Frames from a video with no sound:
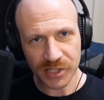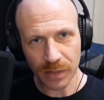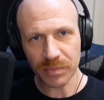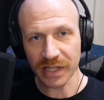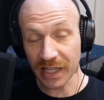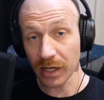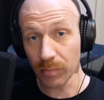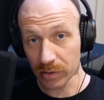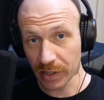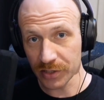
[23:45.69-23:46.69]
up the Giga
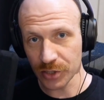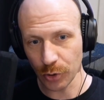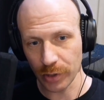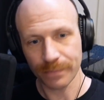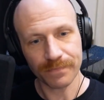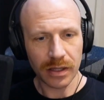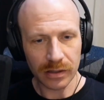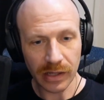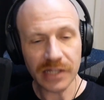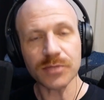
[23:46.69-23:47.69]
Berlin tour.
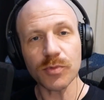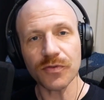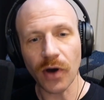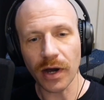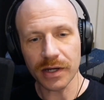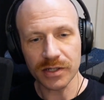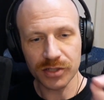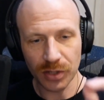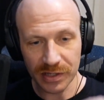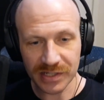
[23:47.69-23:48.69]
Let's move on
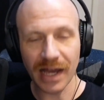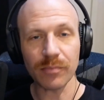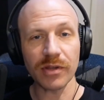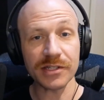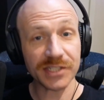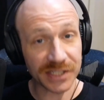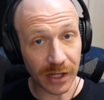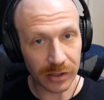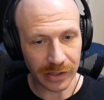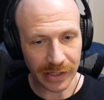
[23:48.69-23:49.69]
to the tabless
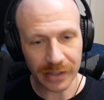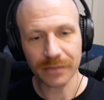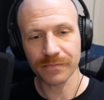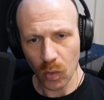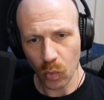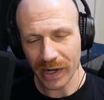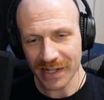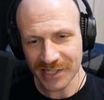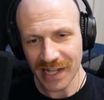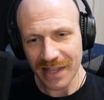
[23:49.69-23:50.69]
cell leak. When I
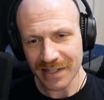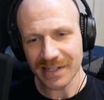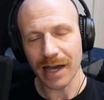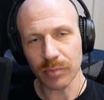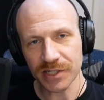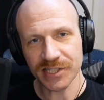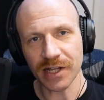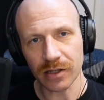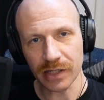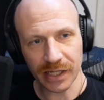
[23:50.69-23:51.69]
say the tabless
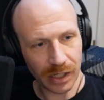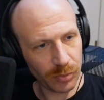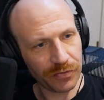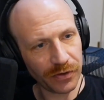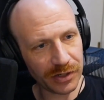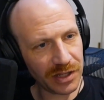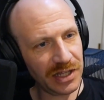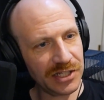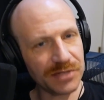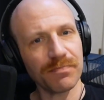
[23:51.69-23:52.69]
cell leak, I'm referring to
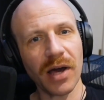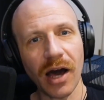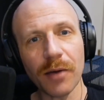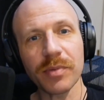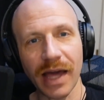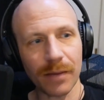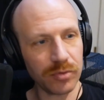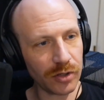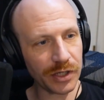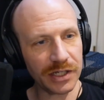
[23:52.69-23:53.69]
these hubcap
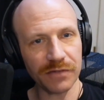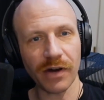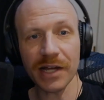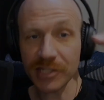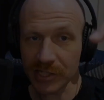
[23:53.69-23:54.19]
looking devices